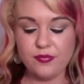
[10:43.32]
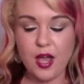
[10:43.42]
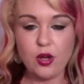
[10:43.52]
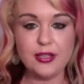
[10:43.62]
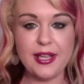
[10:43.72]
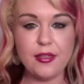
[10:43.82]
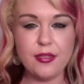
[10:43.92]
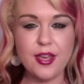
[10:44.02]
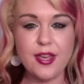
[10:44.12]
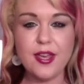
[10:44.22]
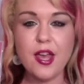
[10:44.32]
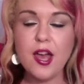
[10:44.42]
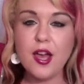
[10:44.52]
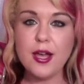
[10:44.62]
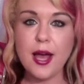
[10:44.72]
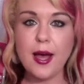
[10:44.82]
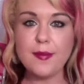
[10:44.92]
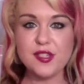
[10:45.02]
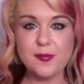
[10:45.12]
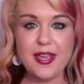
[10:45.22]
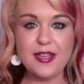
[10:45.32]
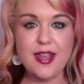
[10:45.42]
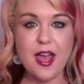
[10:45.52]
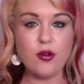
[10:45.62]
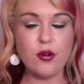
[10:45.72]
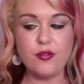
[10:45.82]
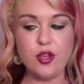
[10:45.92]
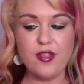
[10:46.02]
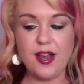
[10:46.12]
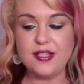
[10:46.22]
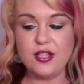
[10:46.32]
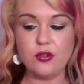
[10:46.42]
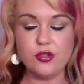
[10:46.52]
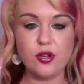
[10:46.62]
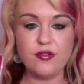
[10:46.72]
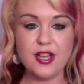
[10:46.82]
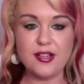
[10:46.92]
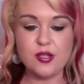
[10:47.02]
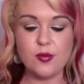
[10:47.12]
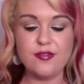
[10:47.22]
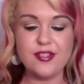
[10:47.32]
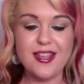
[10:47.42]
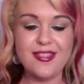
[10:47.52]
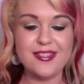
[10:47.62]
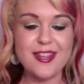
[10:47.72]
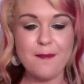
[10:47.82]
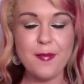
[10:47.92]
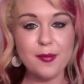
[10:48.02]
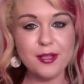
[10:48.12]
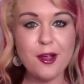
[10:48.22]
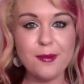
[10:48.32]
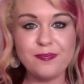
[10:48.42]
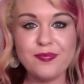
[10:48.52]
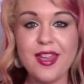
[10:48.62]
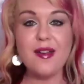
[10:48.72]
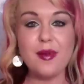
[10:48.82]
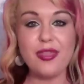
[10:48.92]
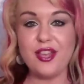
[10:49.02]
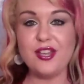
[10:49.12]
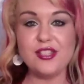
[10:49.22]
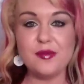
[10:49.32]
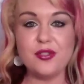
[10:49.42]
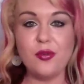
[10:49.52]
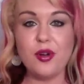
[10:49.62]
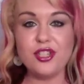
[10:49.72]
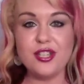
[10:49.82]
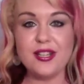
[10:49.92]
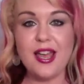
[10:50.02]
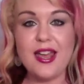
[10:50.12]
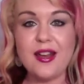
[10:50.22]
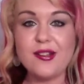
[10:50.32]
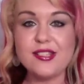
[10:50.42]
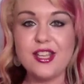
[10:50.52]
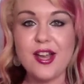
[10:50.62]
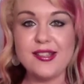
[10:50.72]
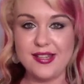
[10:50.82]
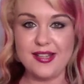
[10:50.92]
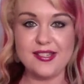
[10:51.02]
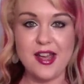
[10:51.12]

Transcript: I'll link the Speak Now review that I did also of Taylor Swift in the down bar below. But thank you so much for watching, and I'll see you guys next